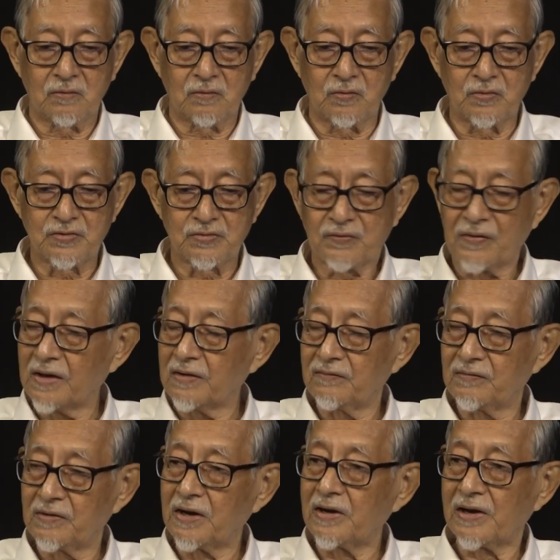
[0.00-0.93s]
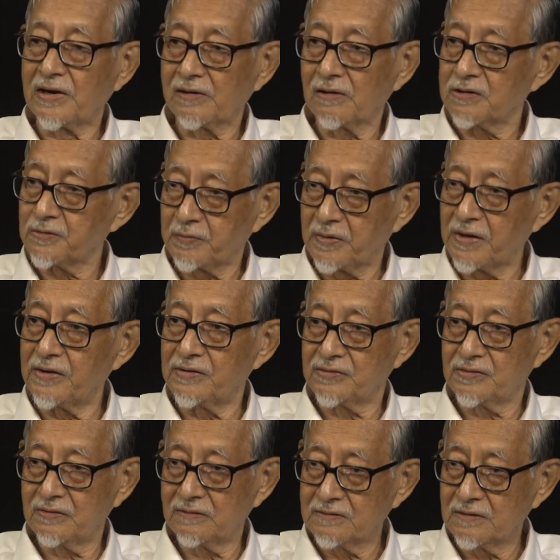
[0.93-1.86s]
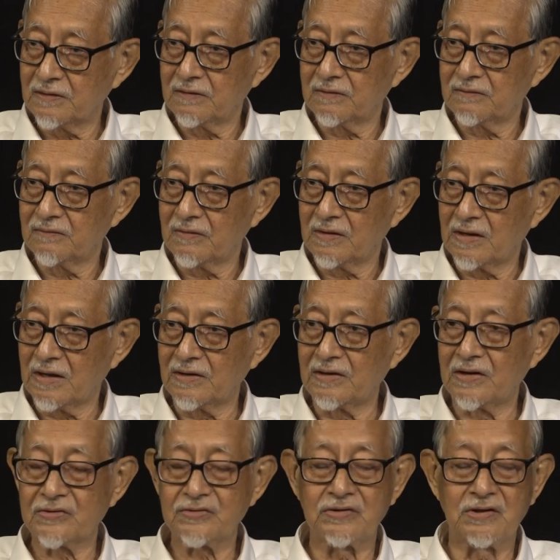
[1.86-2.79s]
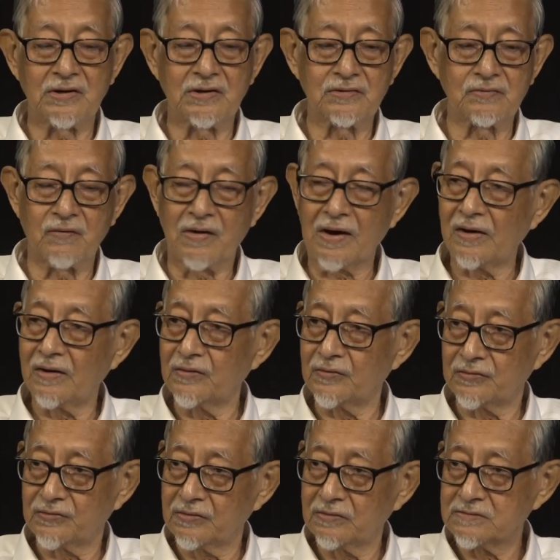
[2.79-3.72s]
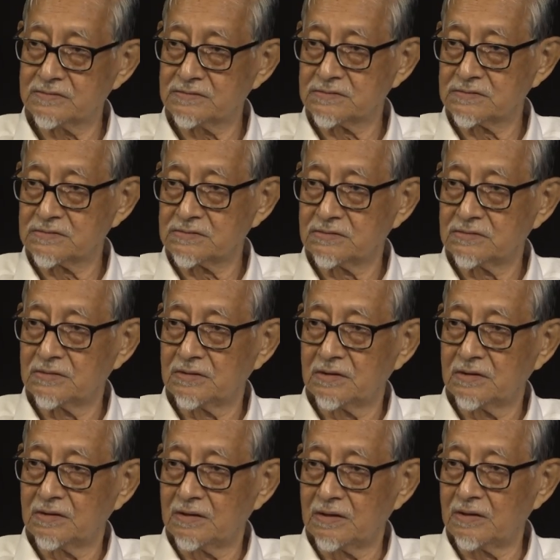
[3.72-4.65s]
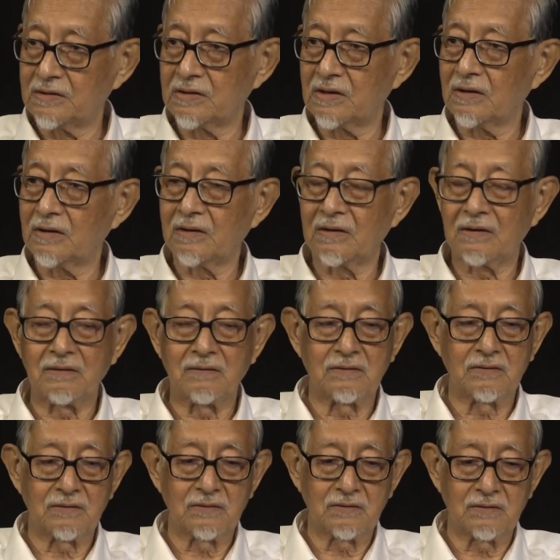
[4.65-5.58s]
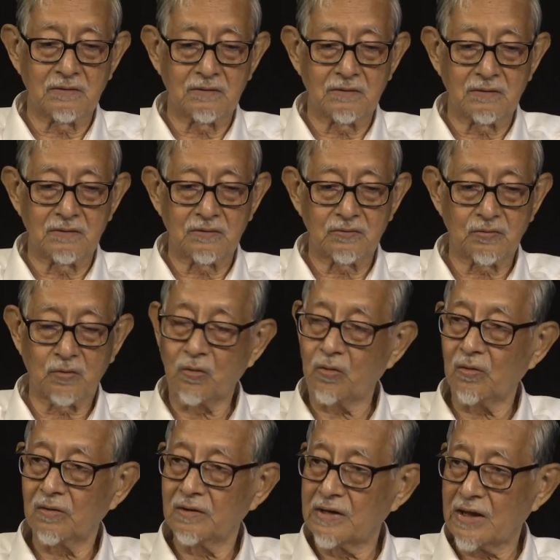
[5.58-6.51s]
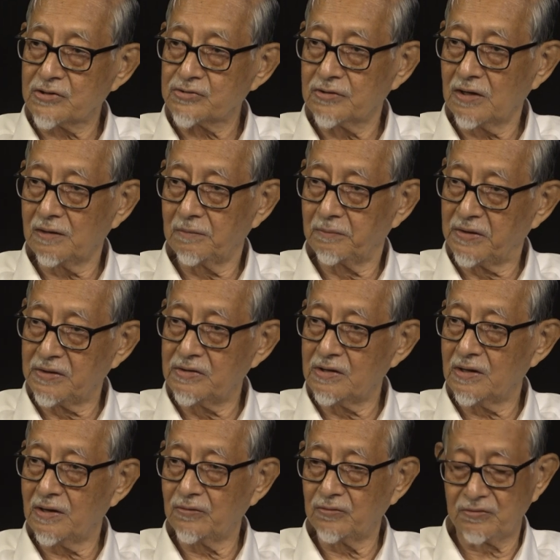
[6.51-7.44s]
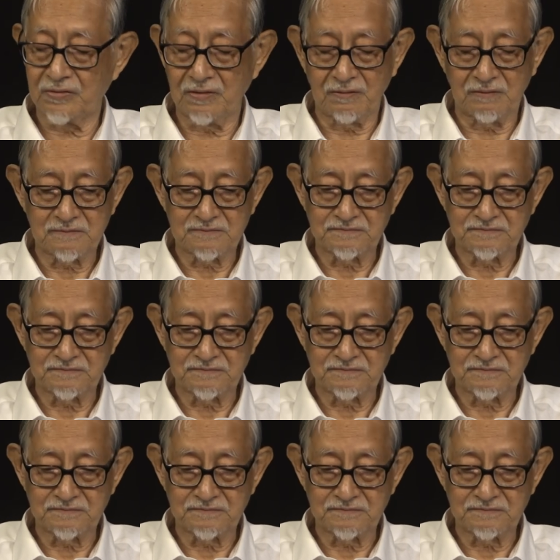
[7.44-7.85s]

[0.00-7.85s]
which find very little space yeah. unless there is violence in the so-called national media, you see.